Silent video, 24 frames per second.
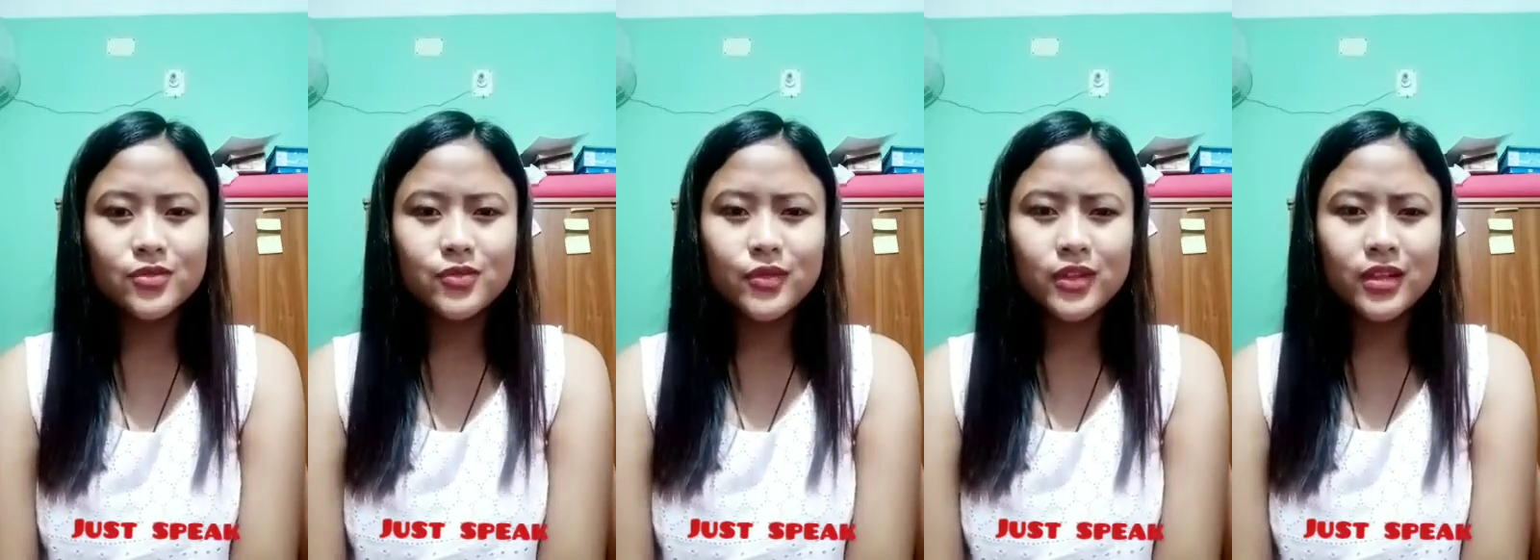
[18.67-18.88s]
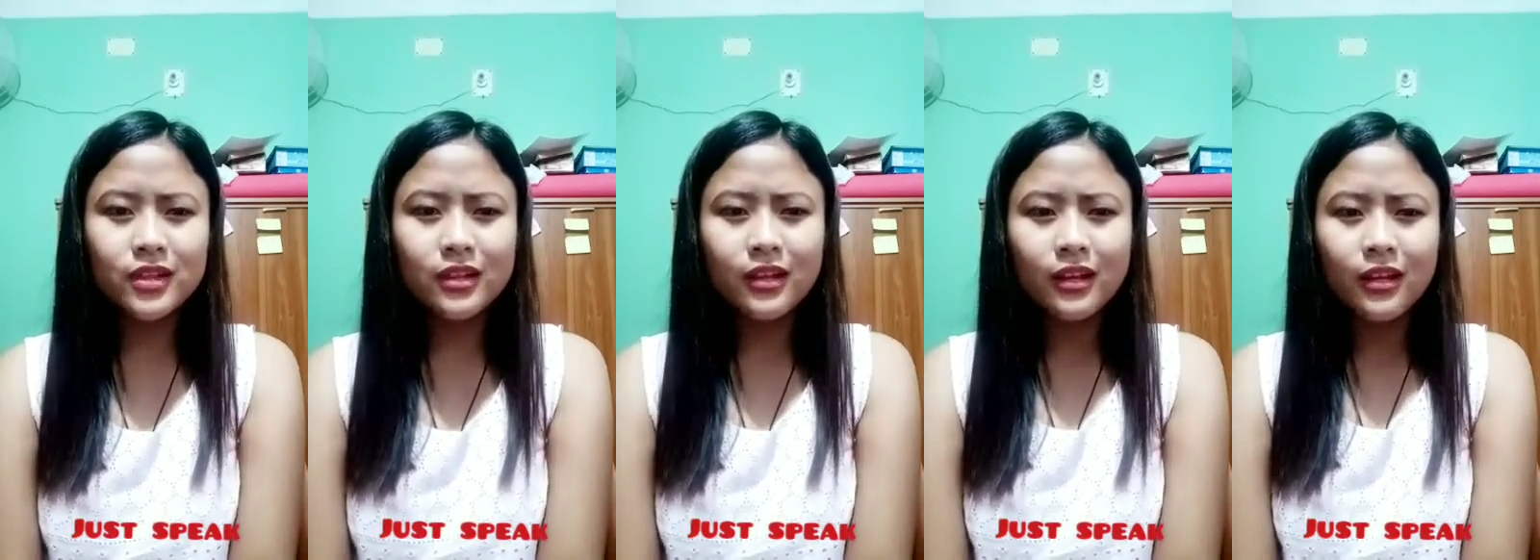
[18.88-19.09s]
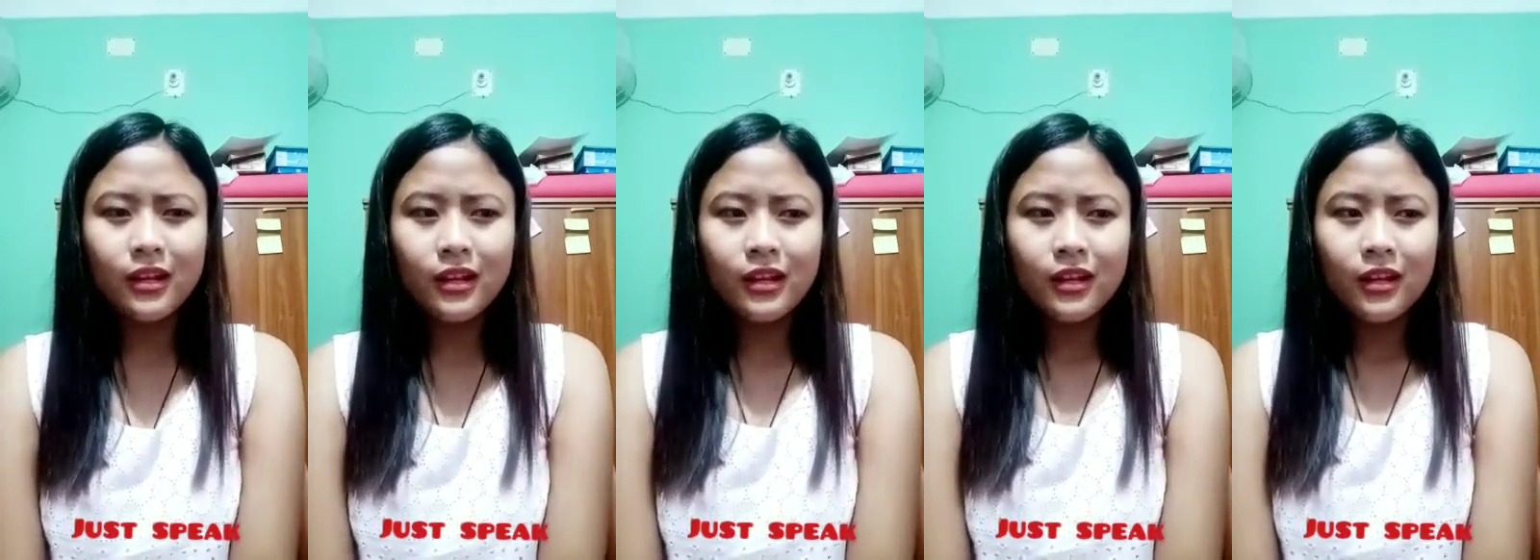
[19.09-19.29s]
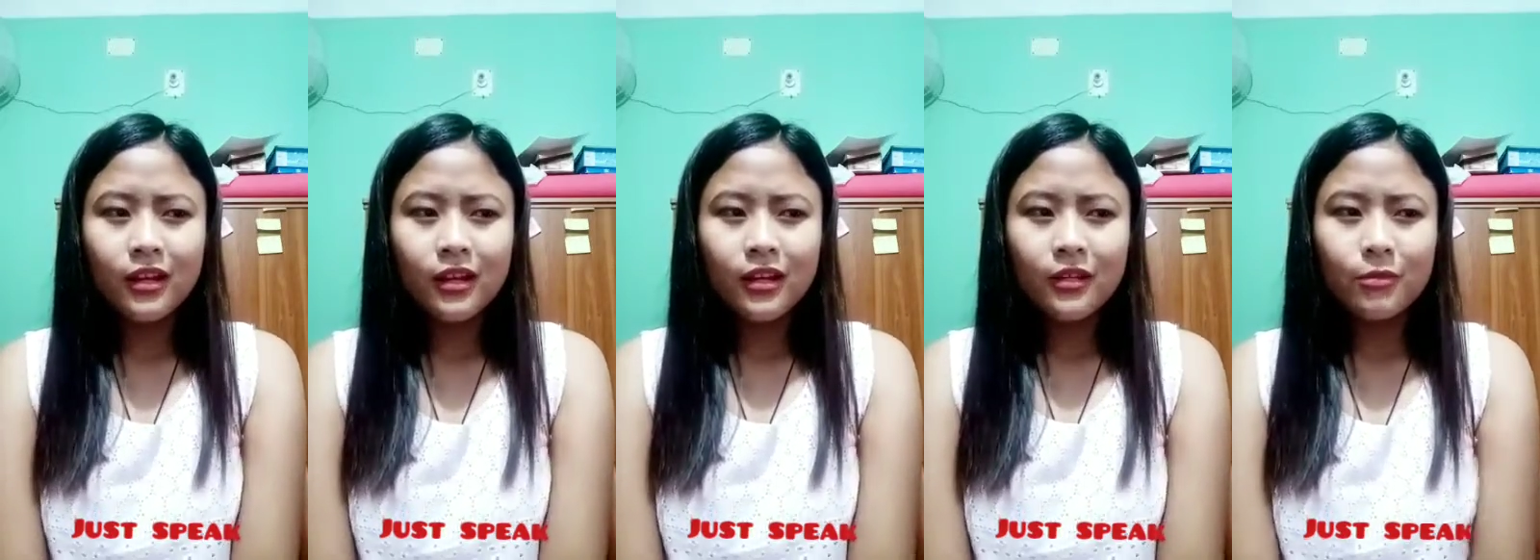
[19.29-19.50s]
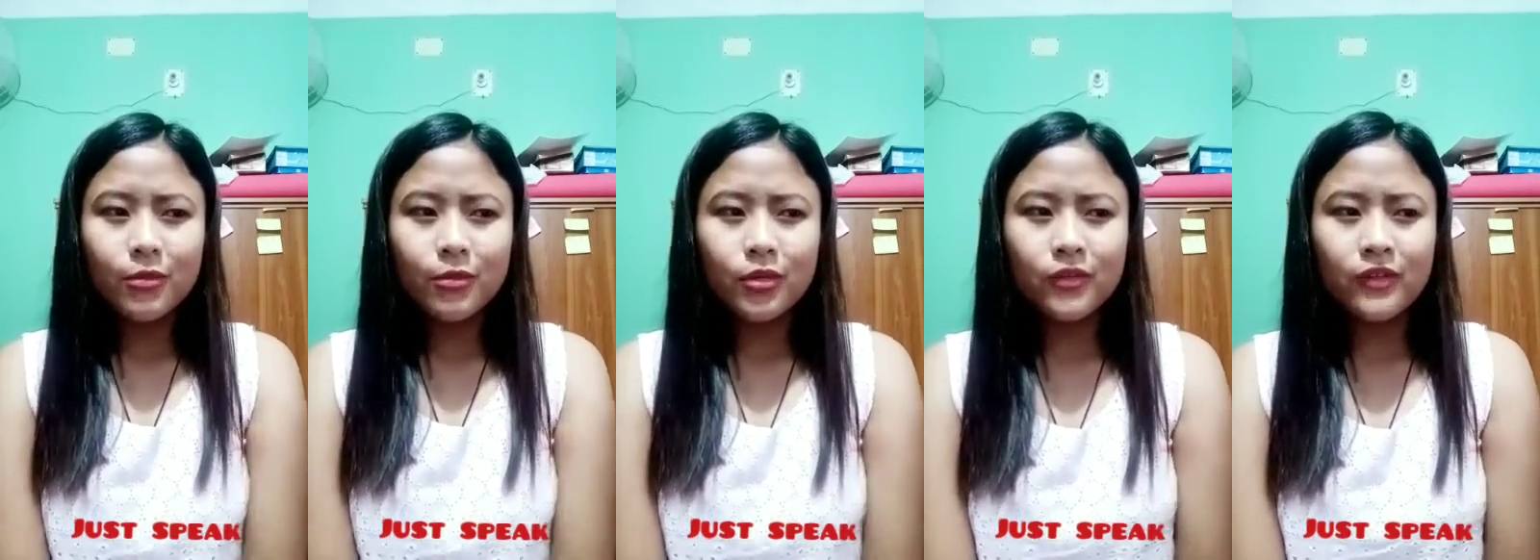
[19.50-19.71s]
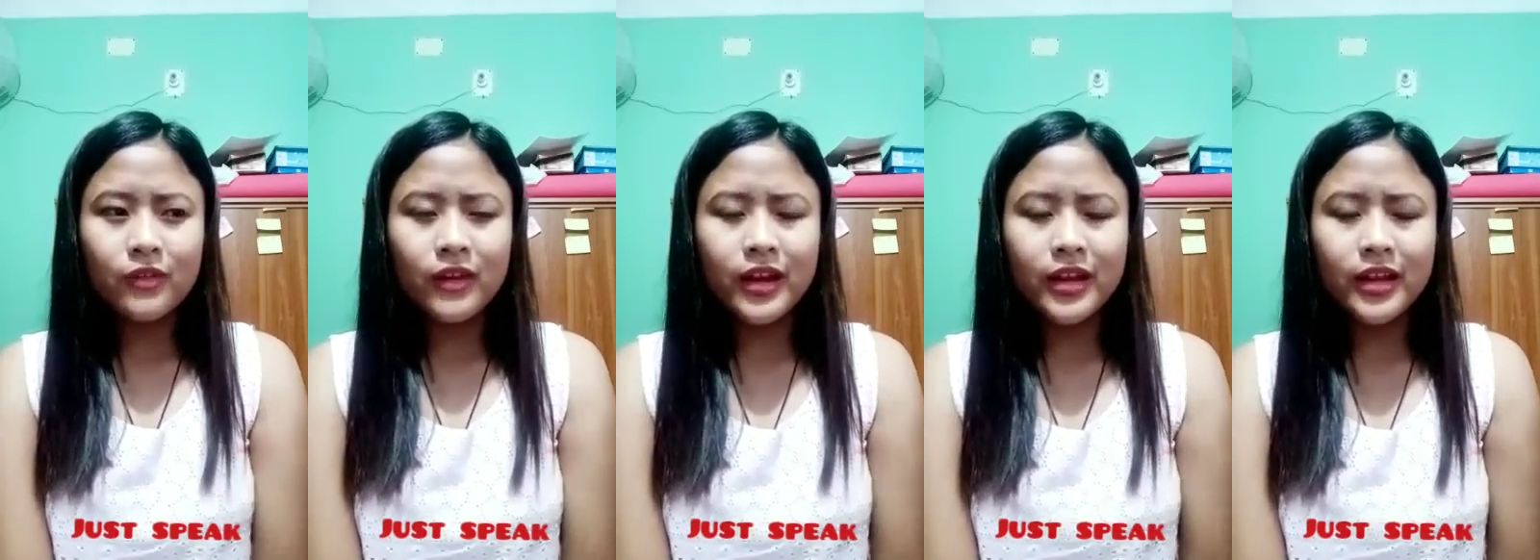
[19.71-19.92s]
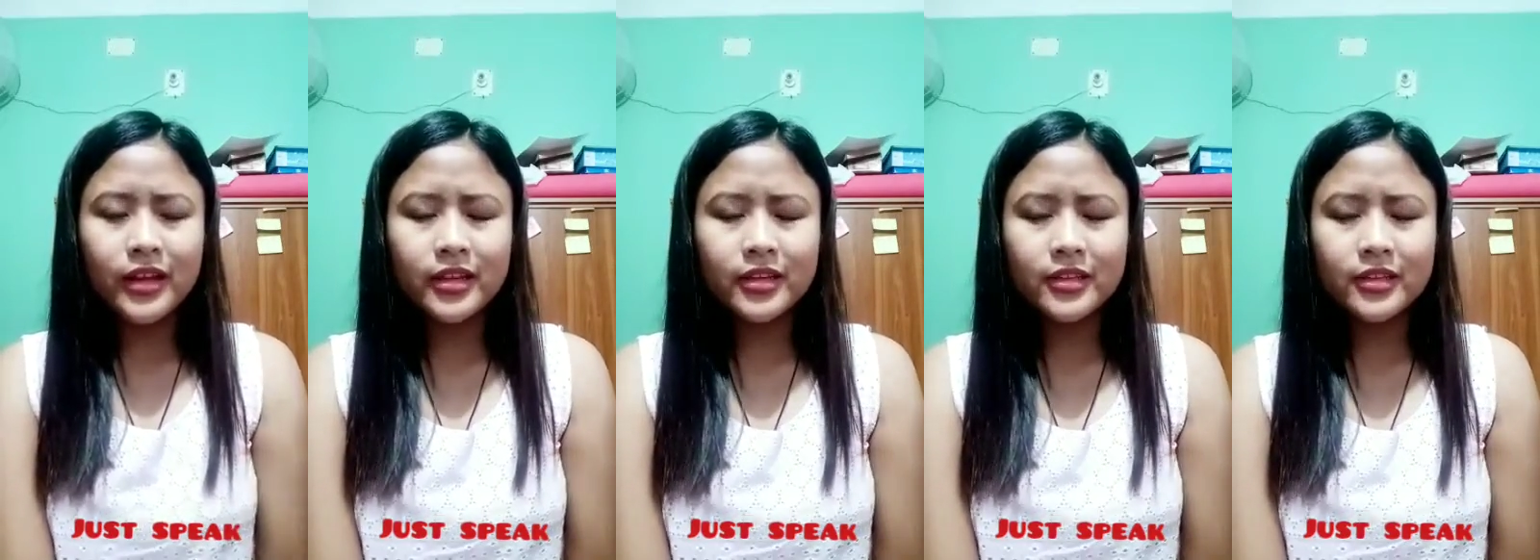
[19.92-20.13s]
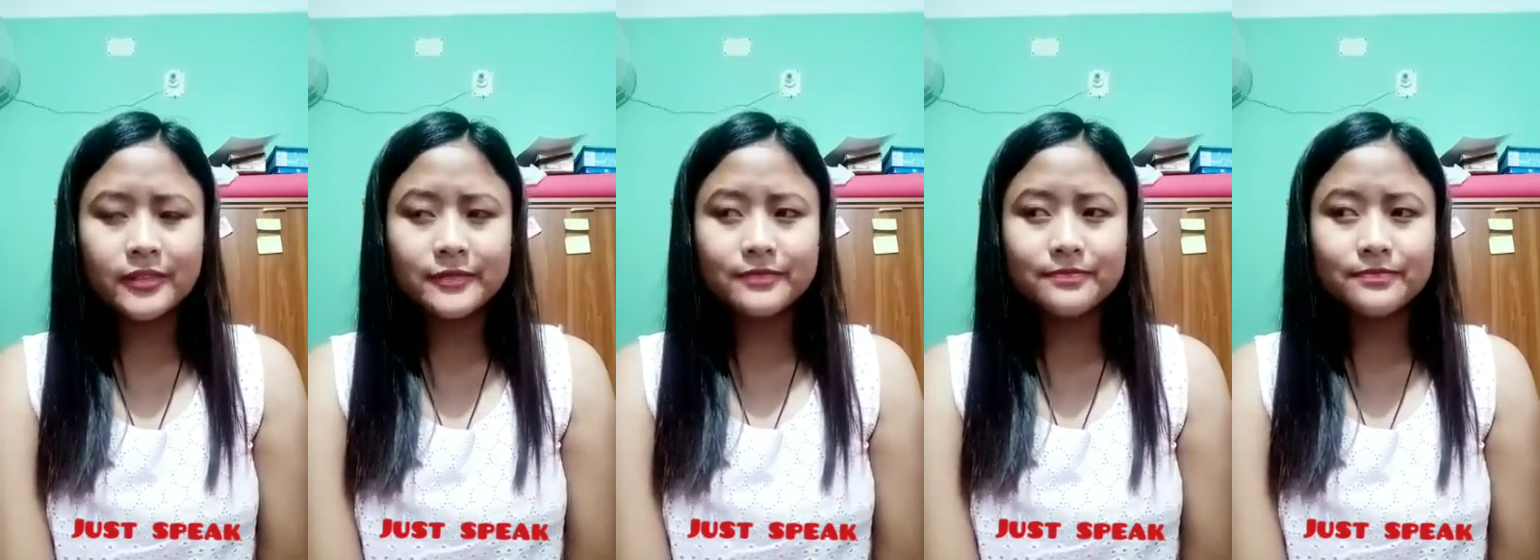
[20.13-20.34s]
will provide